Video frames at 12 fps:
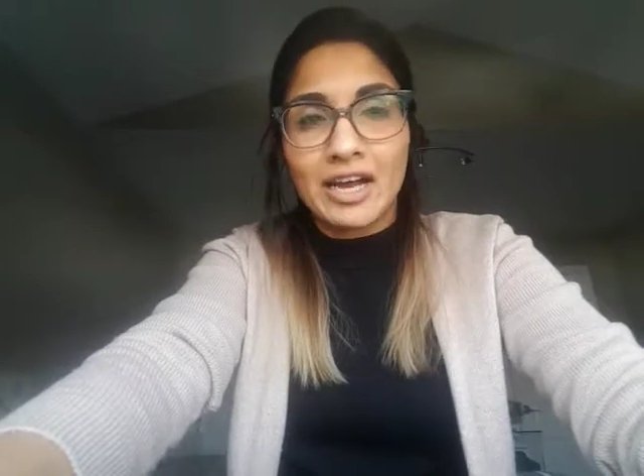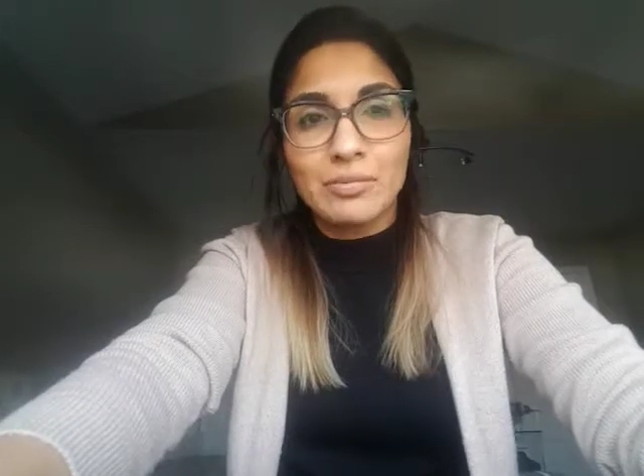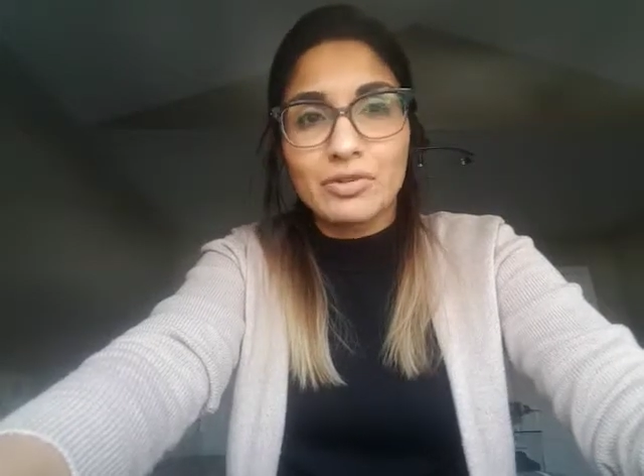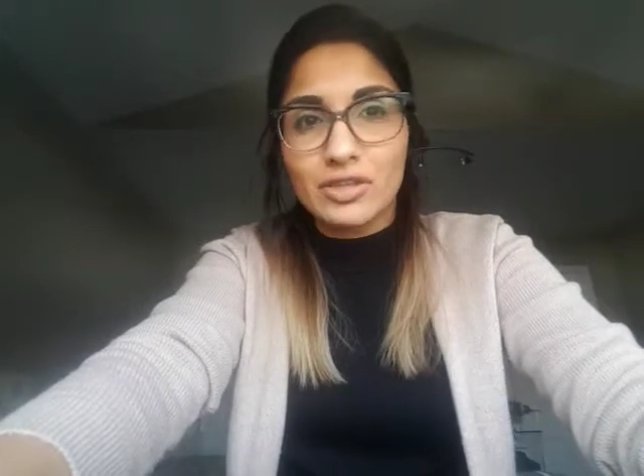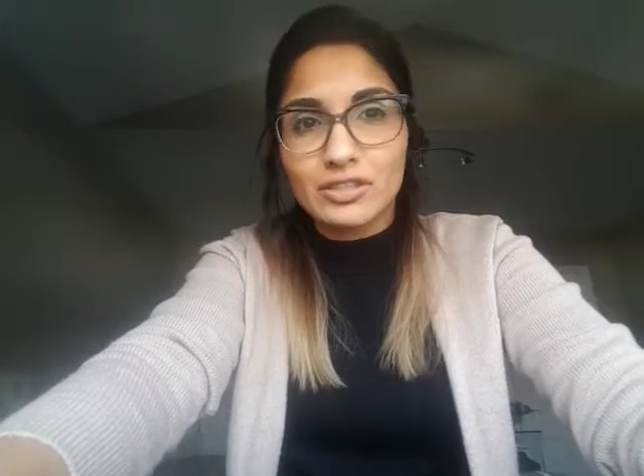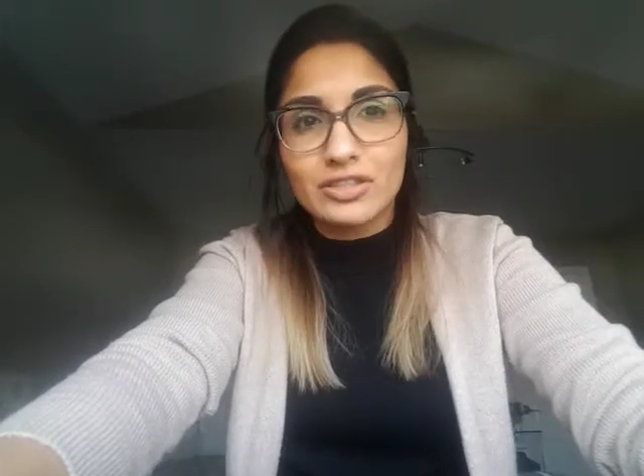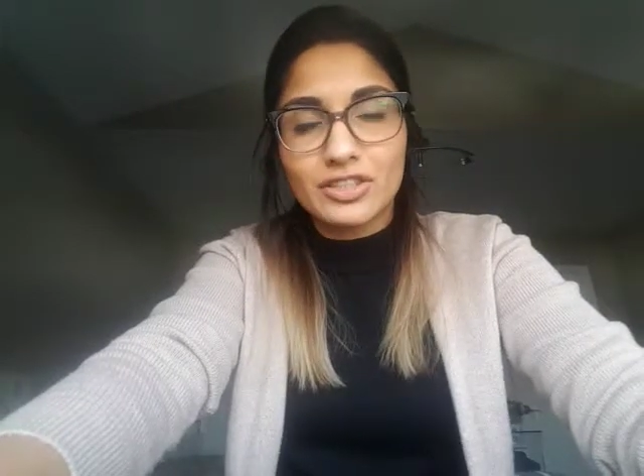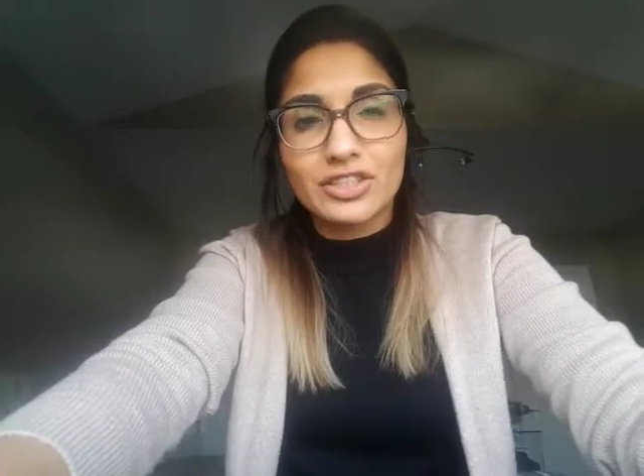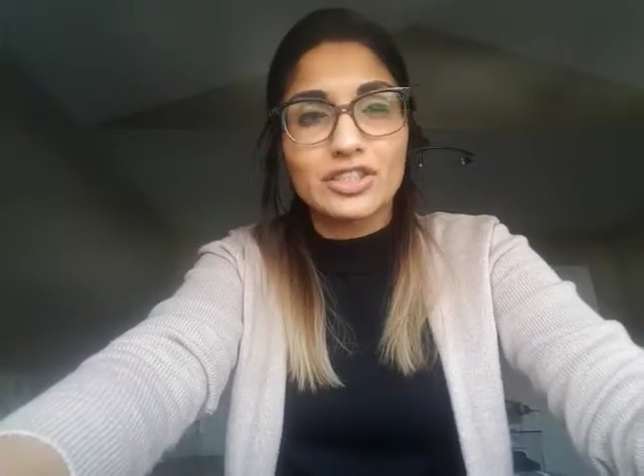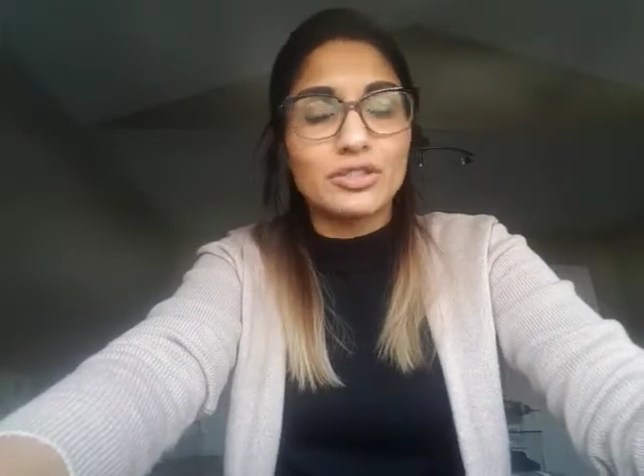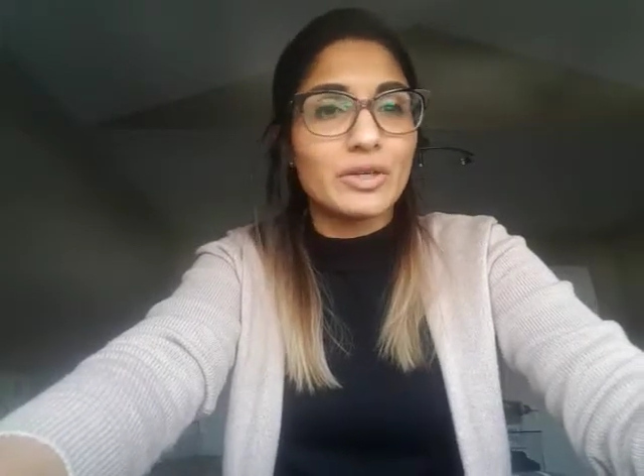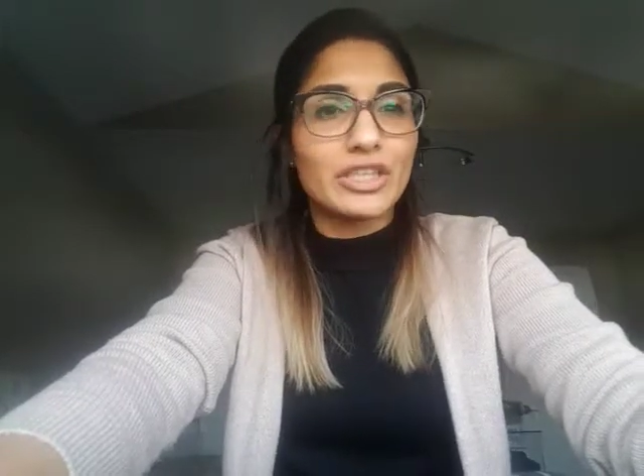Amber Alert
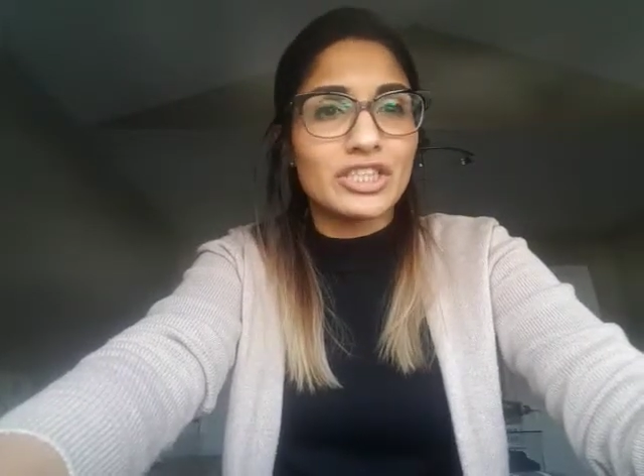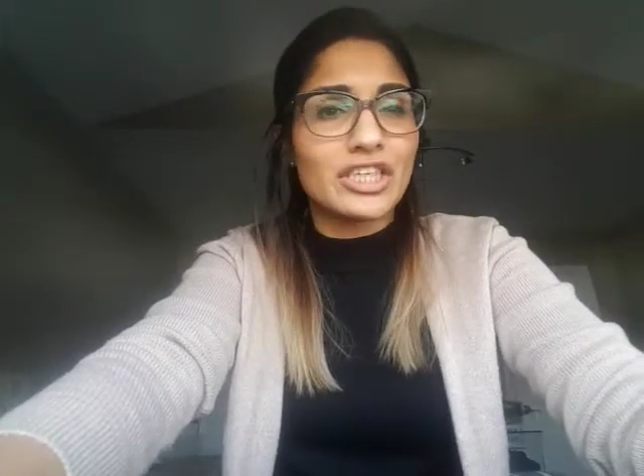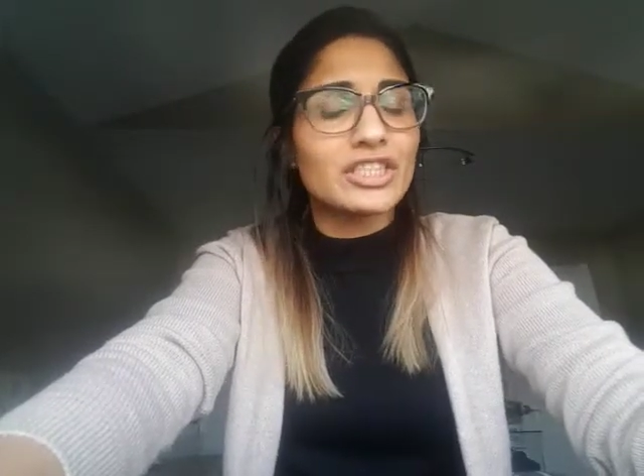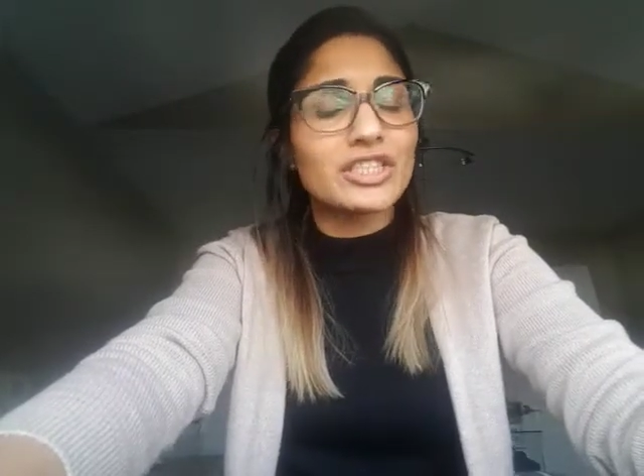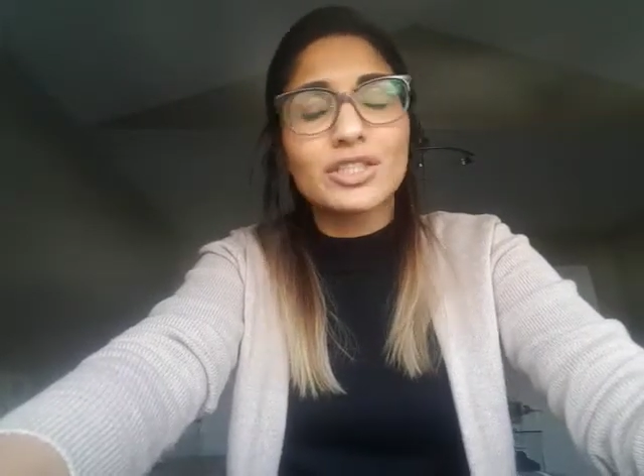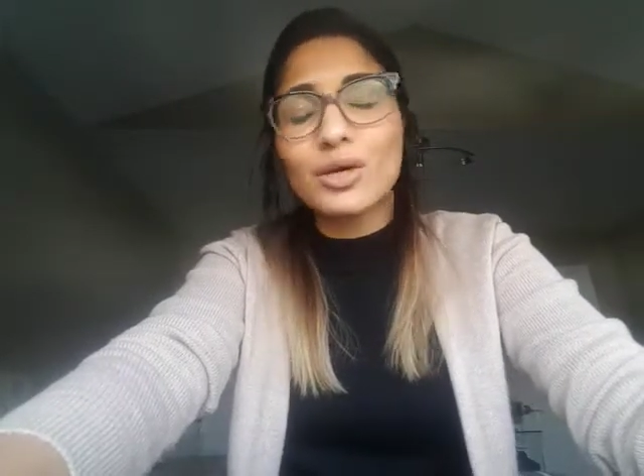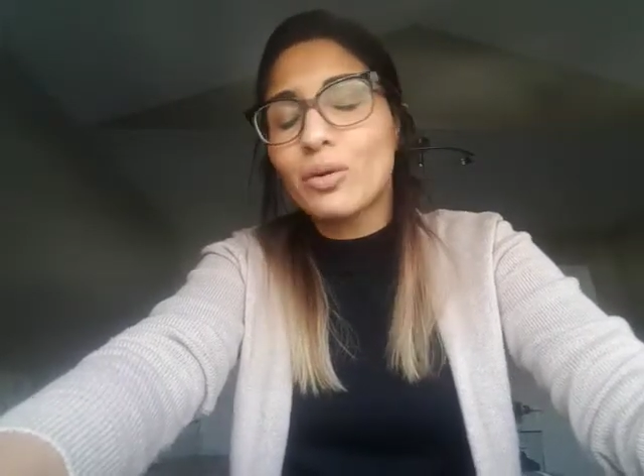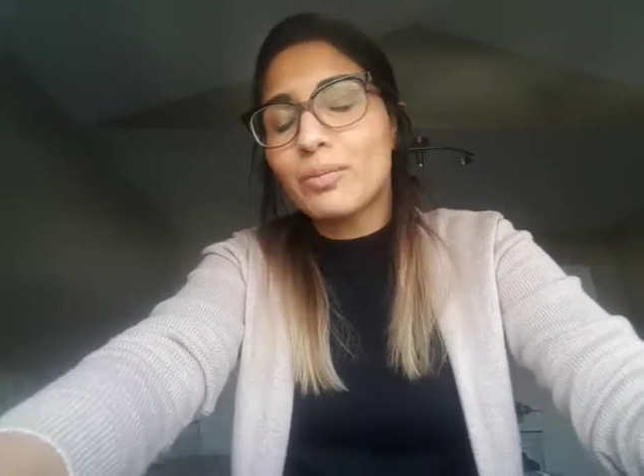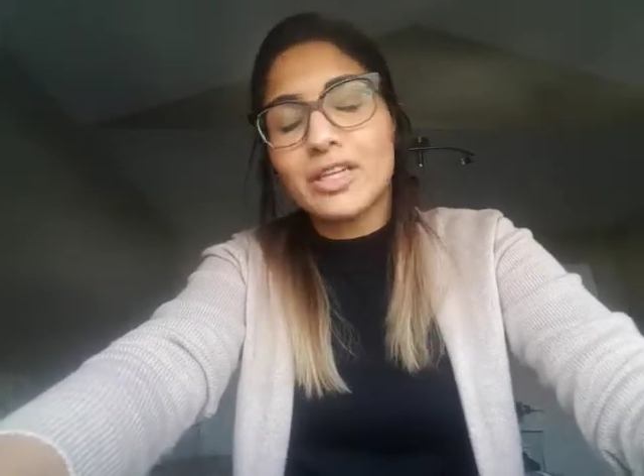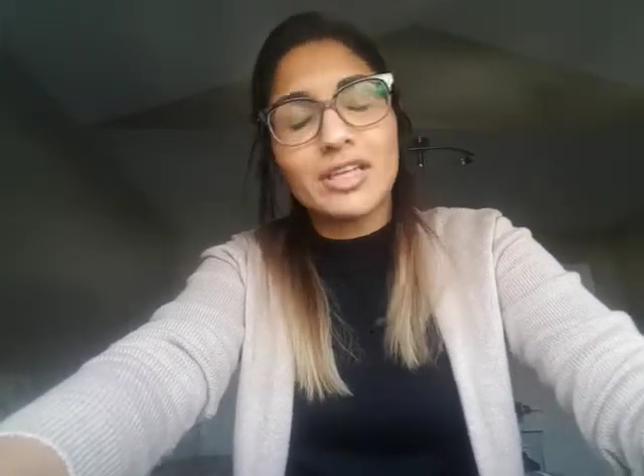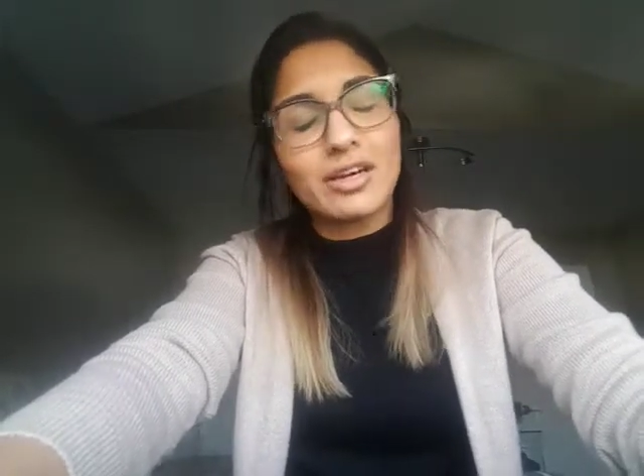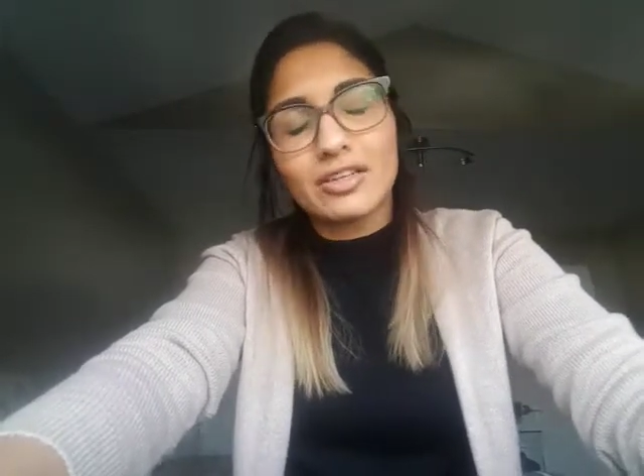situation and so many